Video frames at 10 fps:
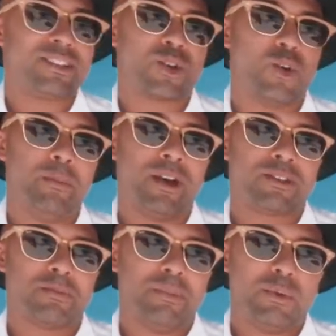It's
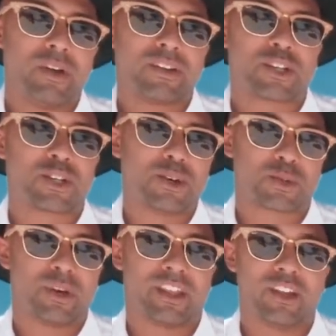almost me wearing
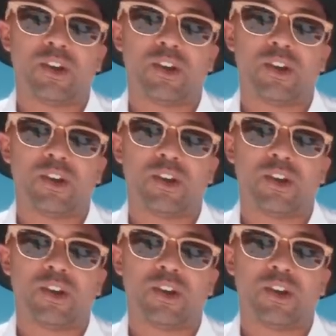shorts weather.